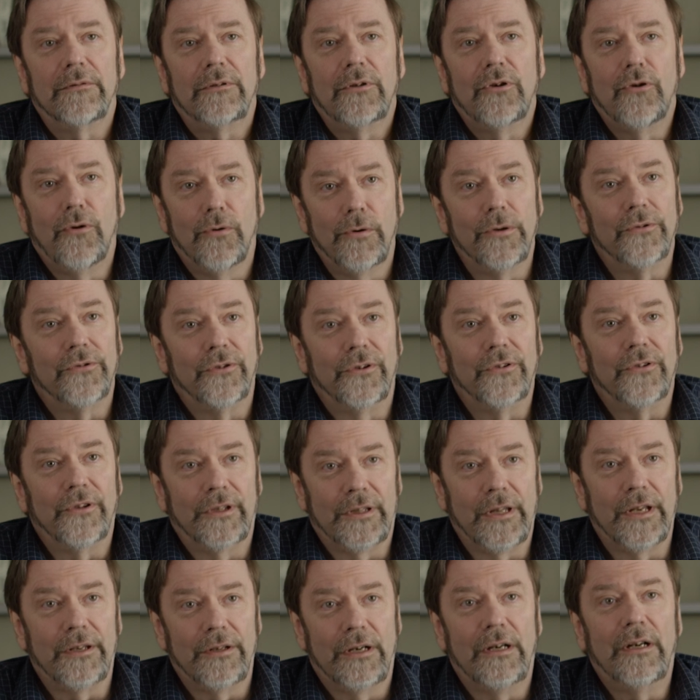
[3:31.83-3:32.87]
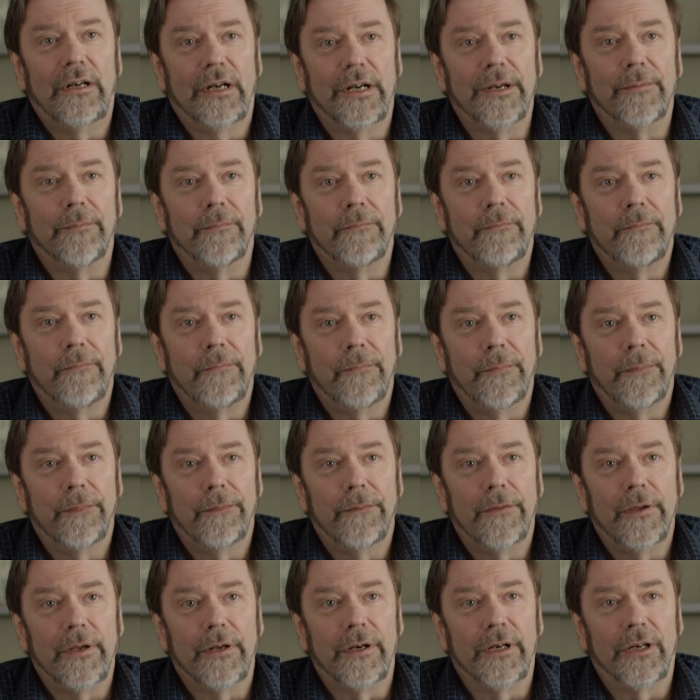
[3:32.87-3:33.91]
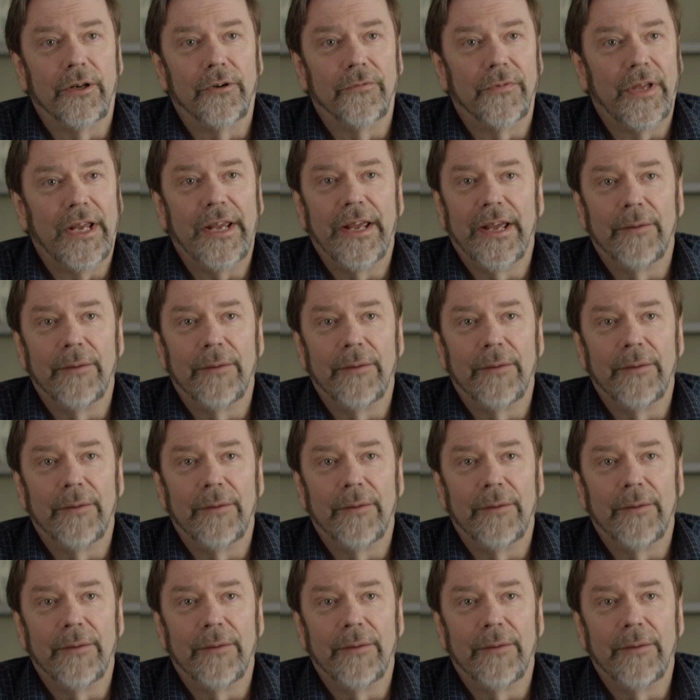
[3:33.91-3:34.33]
courses at the time, they